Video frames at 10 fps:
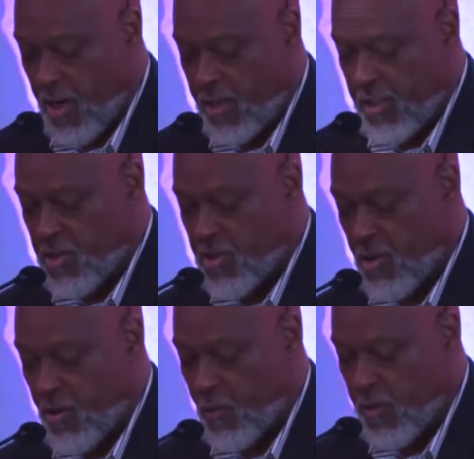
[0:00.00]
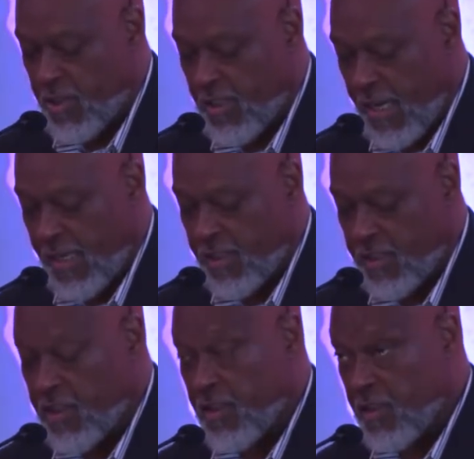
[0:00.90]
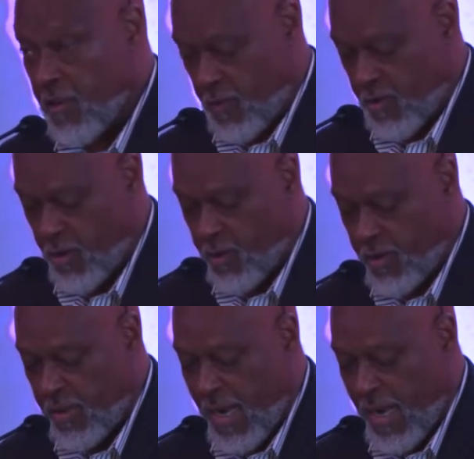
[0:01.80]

are concerned with the likelihood of certain